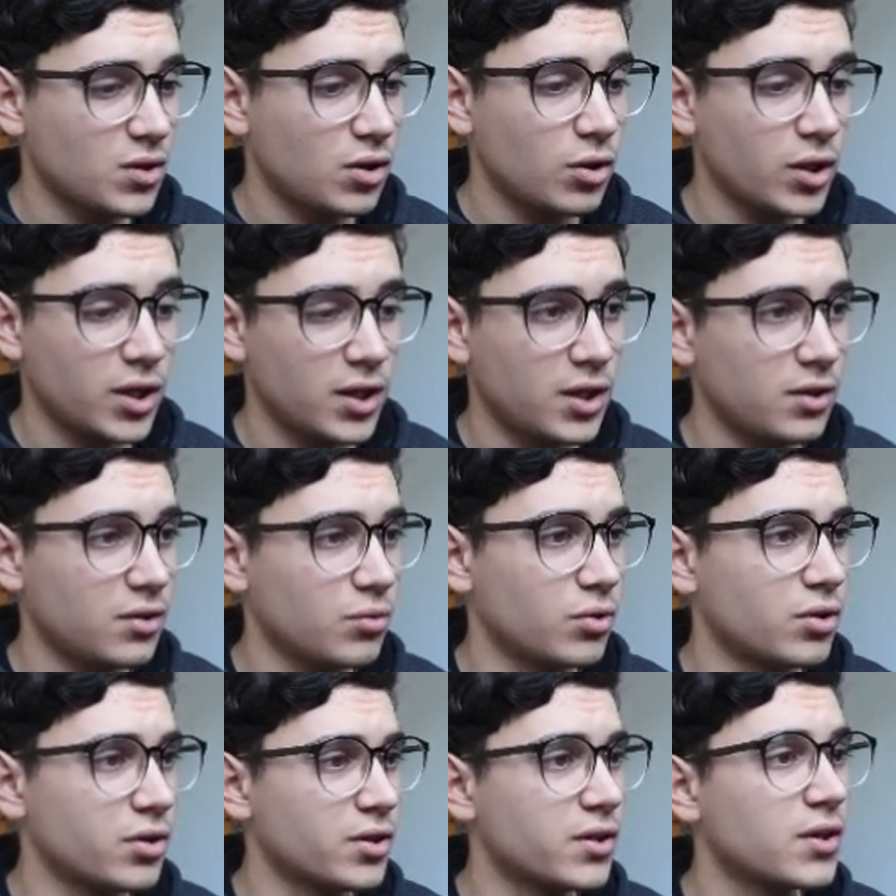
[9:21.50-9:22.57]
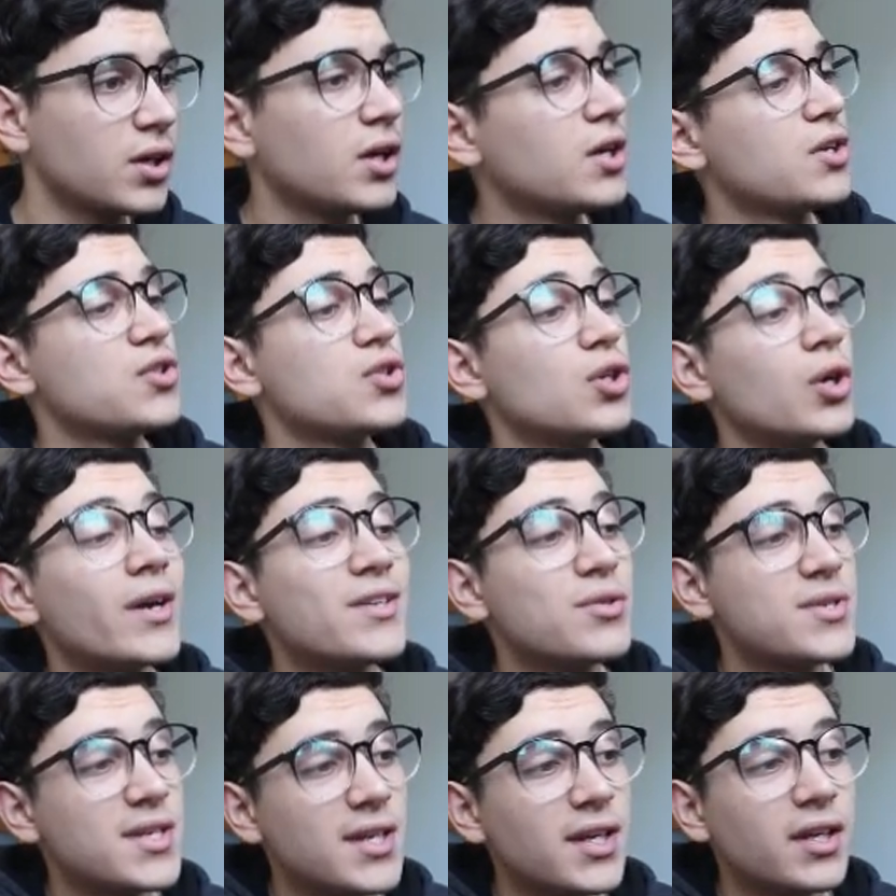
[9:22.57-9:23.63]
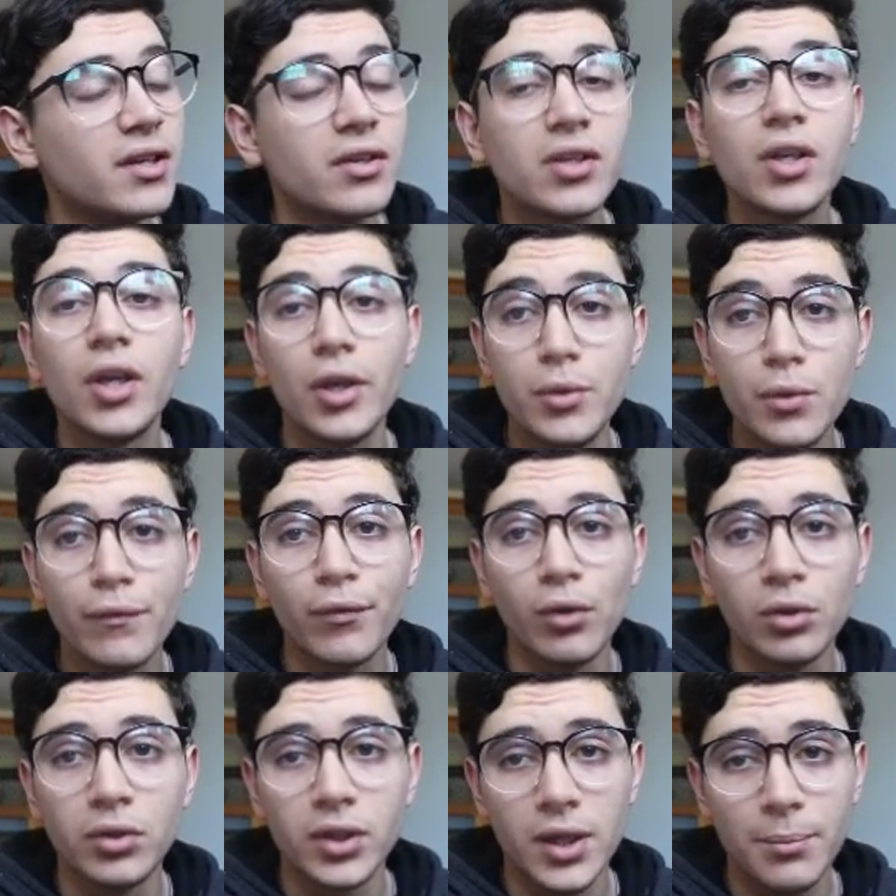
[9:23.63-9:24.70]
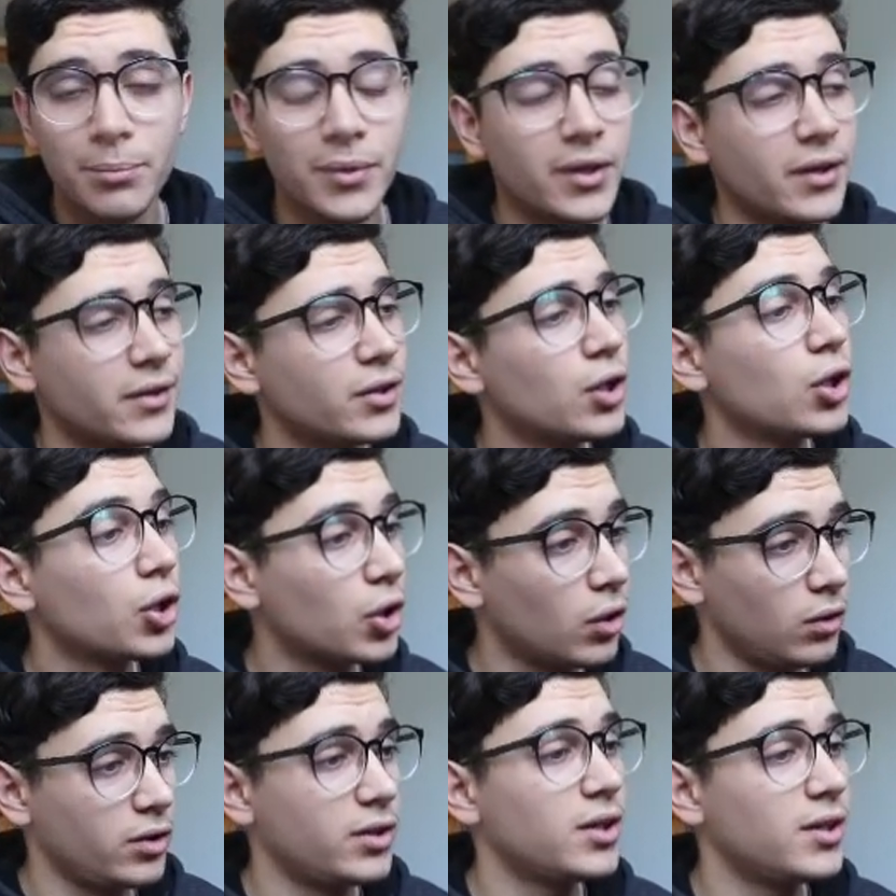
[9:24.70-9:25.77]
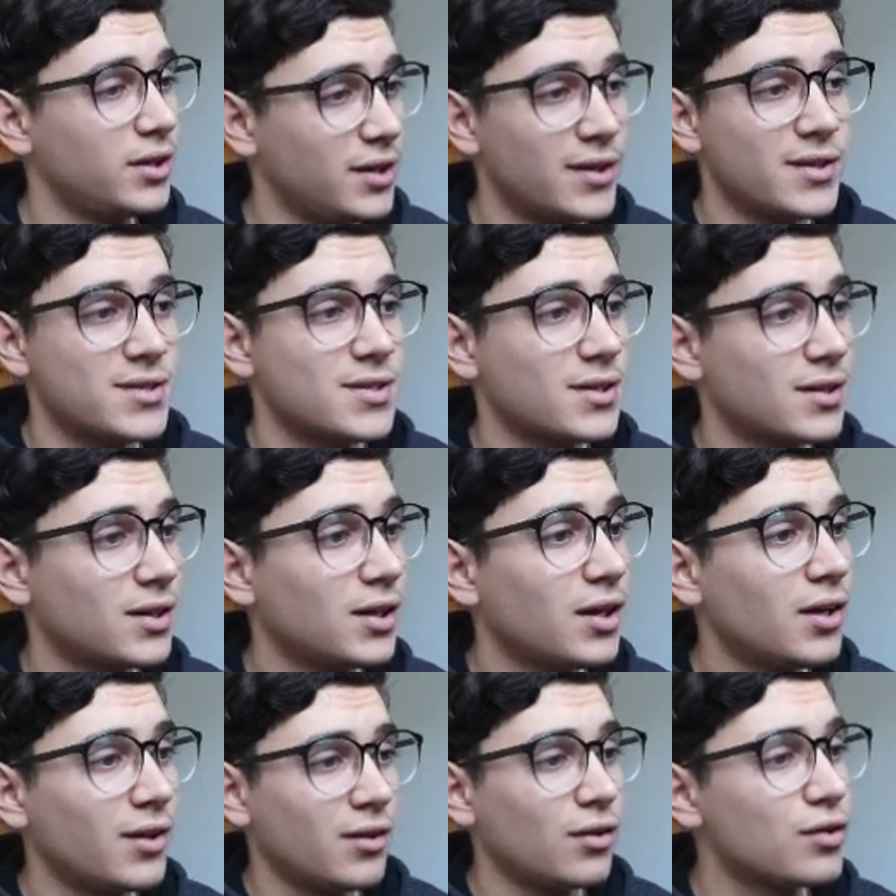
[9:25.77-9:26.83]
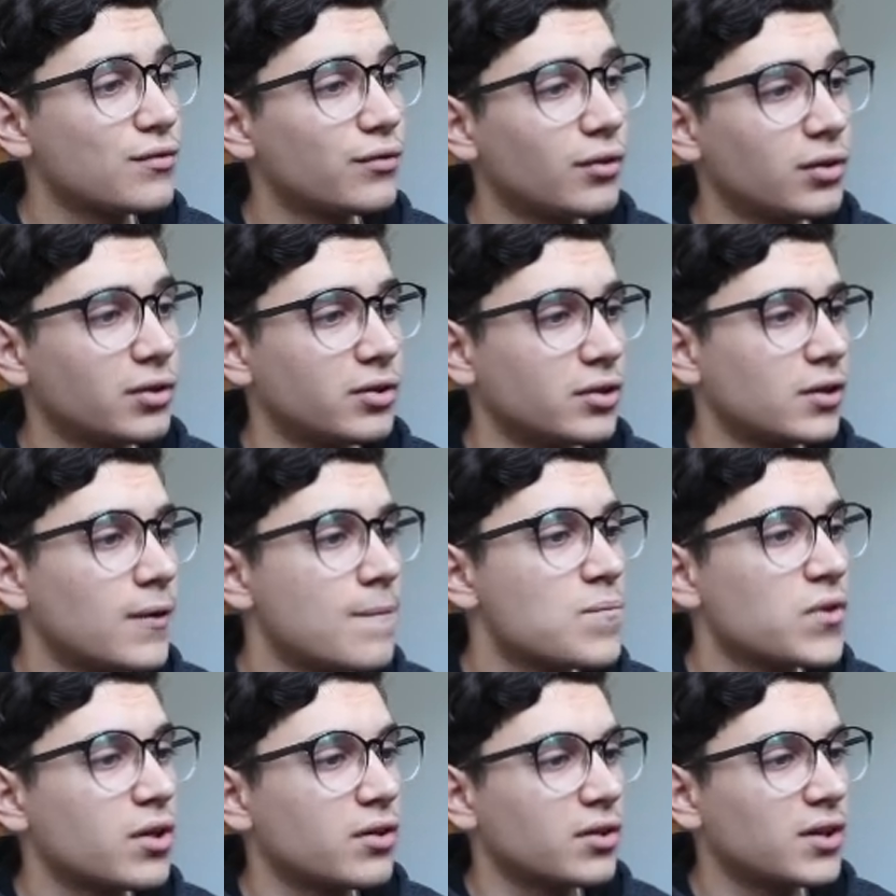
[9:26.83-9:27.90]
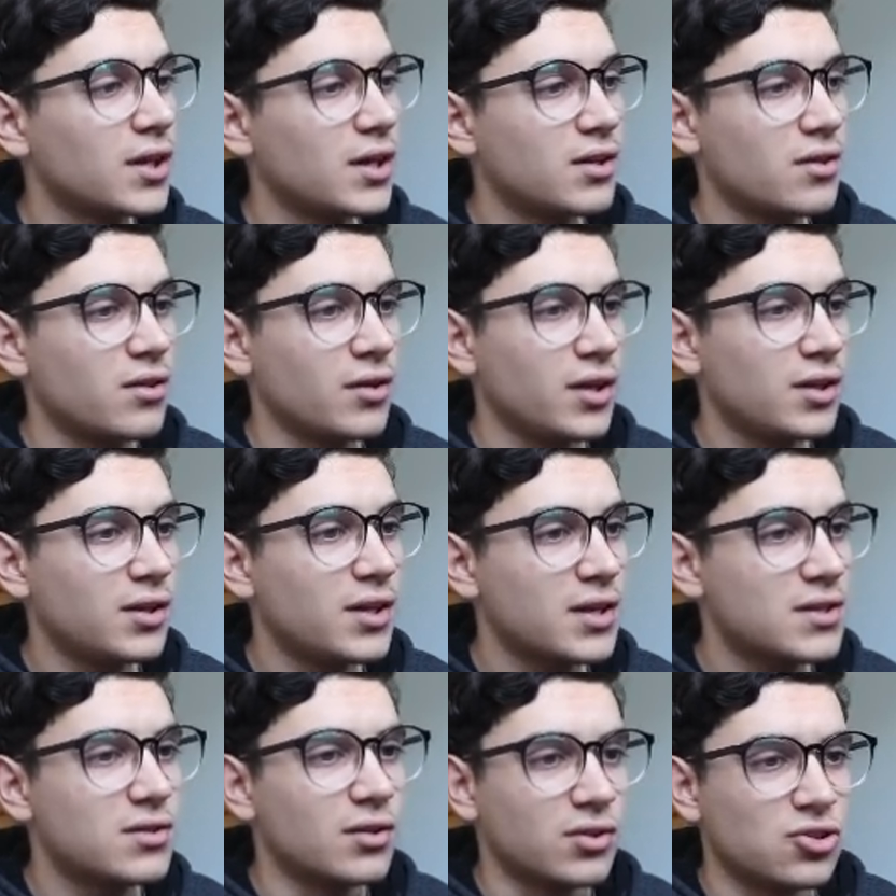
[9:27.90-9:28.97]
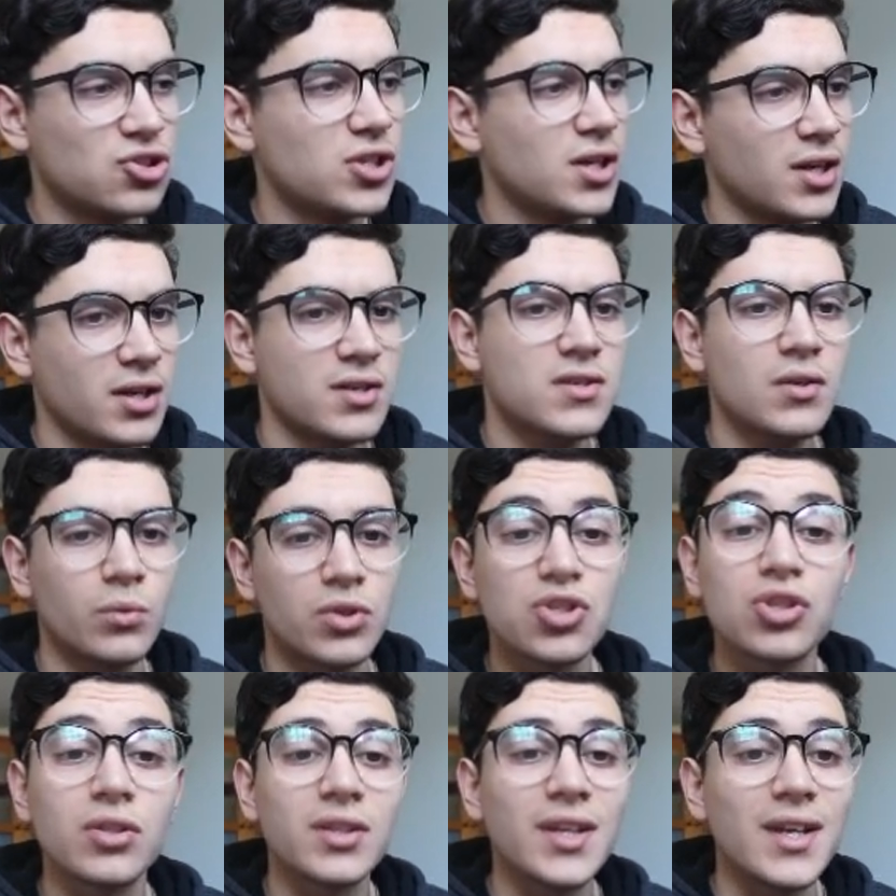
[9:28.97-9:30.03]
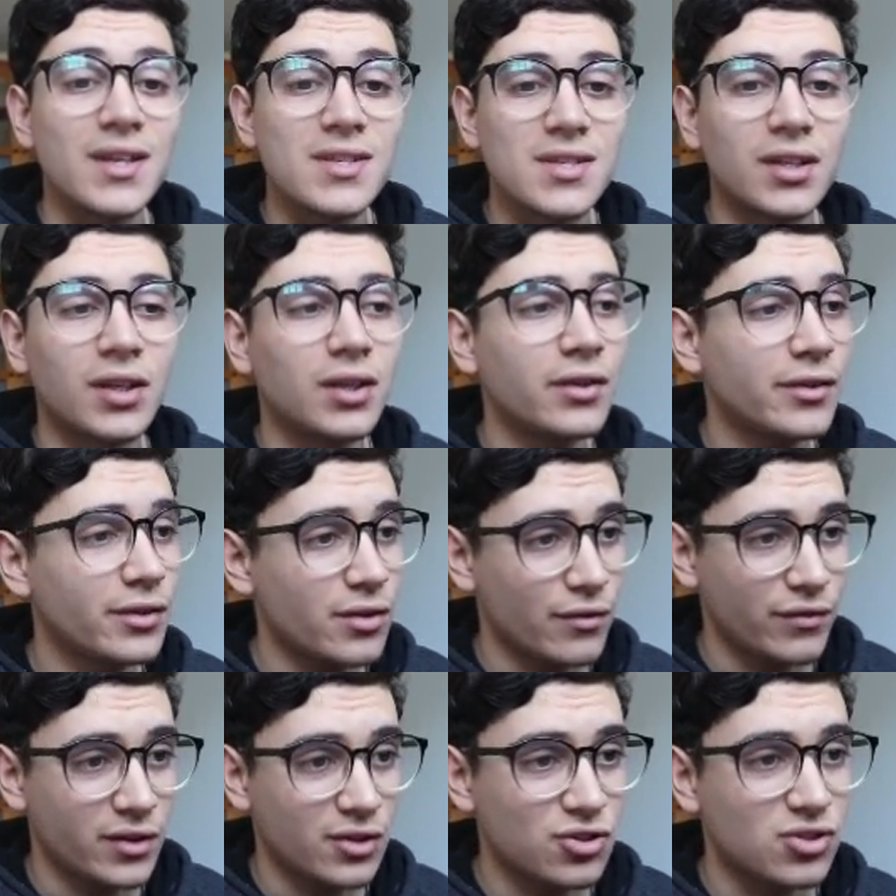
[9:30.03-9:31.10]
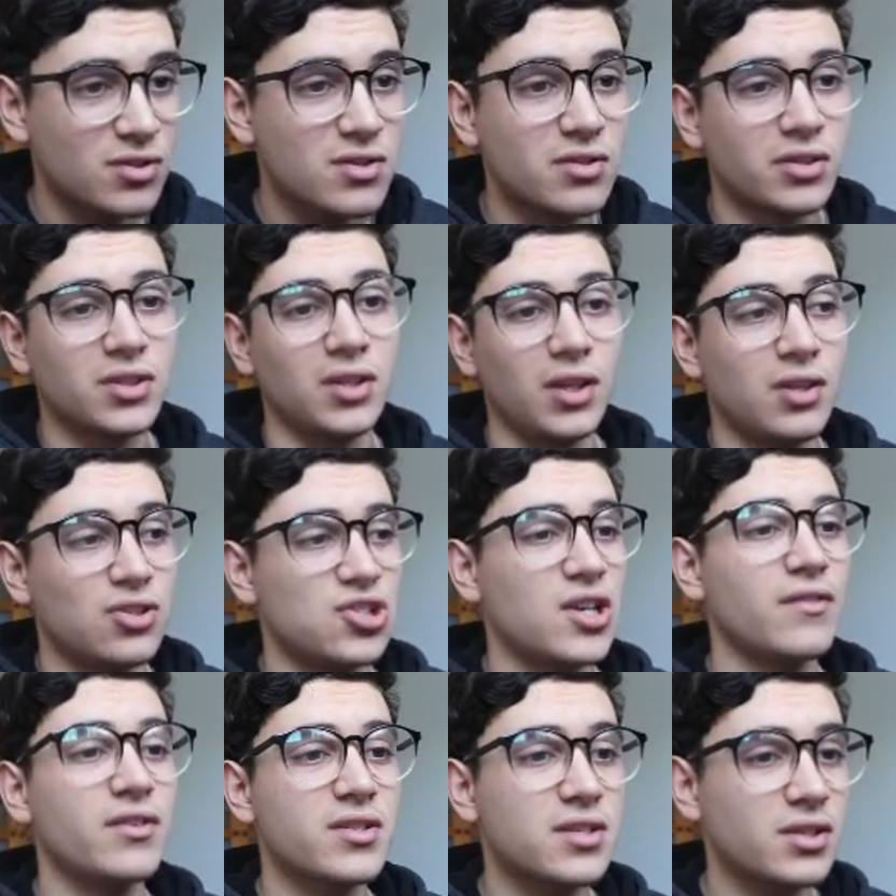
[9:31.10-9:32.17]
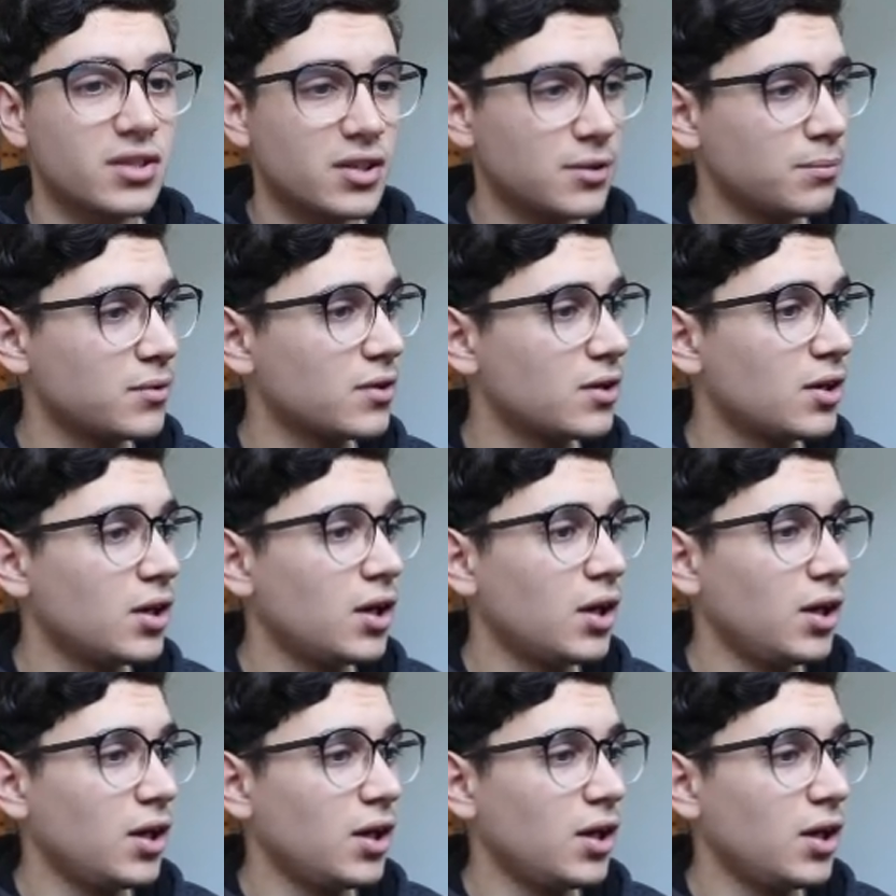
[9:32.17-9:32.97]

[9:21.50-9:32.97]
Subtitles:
Okay, it worked. So as you see here, a new folder appeared called dist. This folder contains the index.js, which contains all the functions written in JavaScript.